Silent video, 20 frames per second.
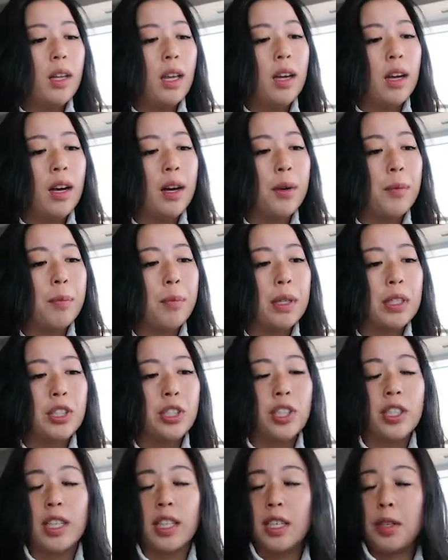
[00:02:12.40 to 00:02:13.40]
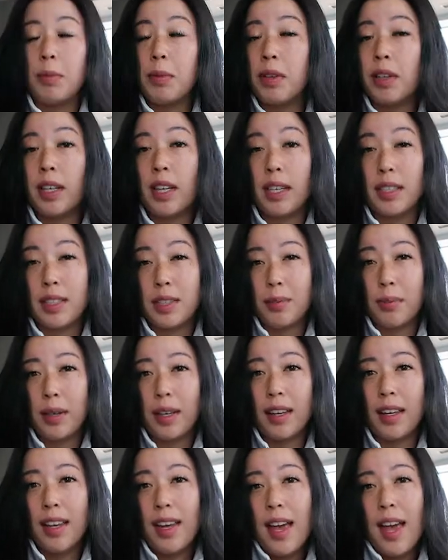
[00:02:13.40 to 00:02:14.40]
but she did communicate to
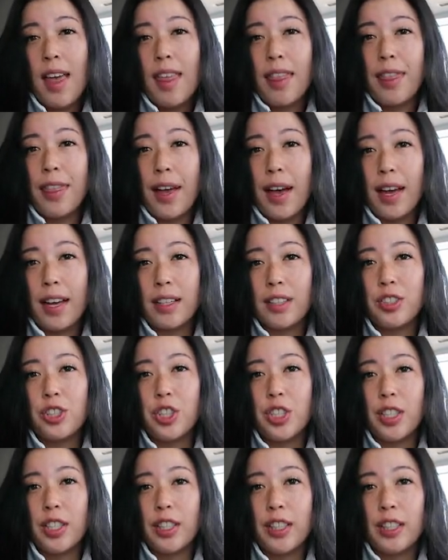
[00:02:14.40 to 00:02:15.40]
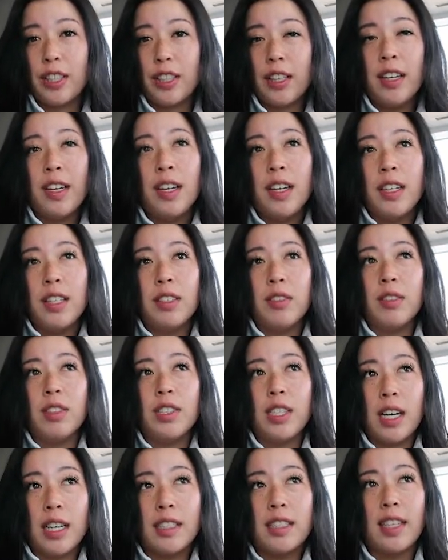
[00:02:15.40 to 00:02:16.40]
me that she
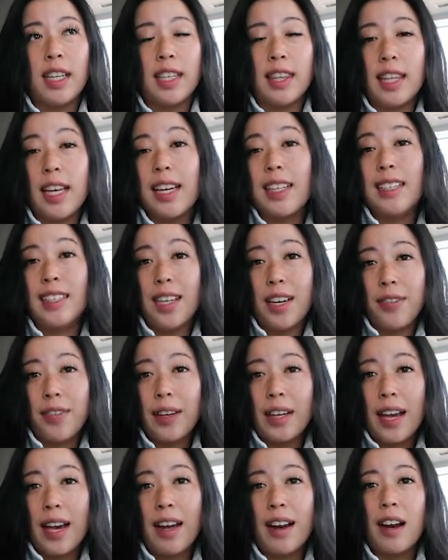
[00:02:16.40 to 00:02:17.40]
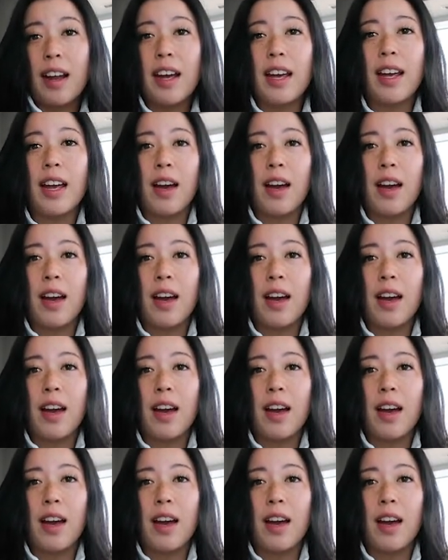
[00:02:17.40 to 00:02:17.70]
does like the idea of a cat eye.